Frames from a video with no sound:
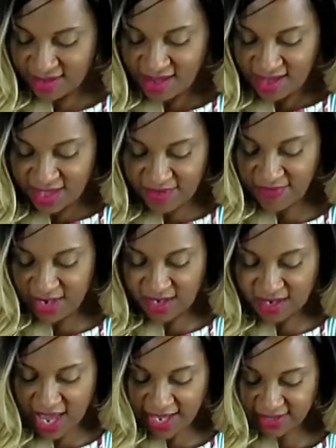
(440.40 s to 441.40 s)
Give it a
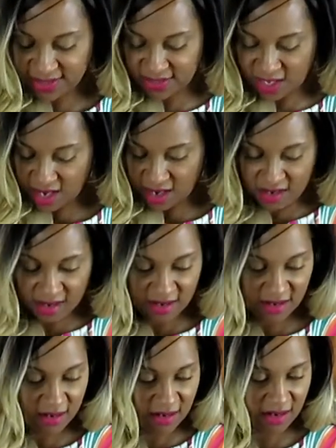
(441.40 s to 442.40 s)
nice stir.
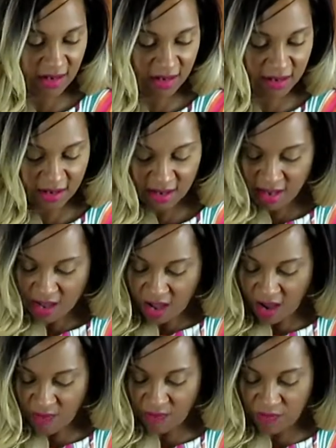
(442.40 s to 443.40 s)

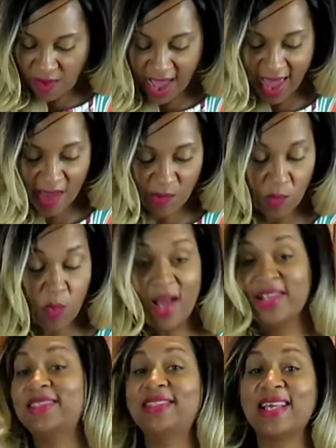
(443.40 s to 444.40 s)
All right,
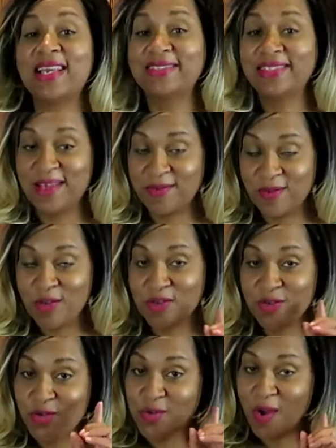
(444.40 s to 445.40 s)
one season
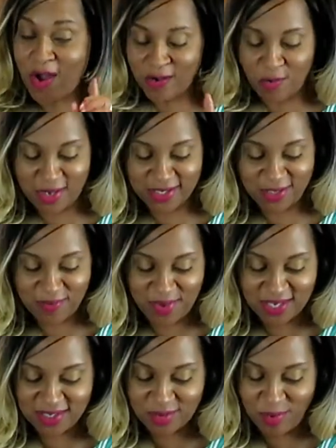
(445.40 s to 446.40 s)
you are going to be
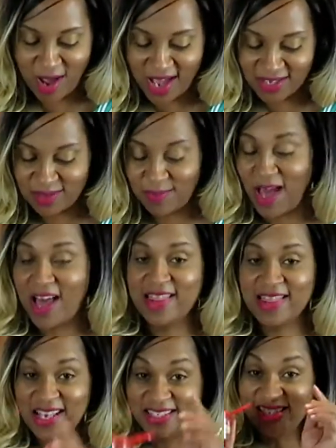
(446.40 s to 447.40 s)
surprised about, and
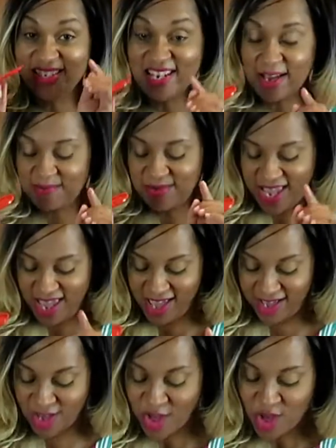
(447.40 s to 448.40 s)
that's nutmeg.
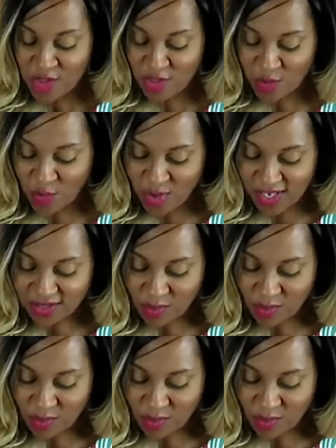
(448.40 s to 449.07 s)
The reason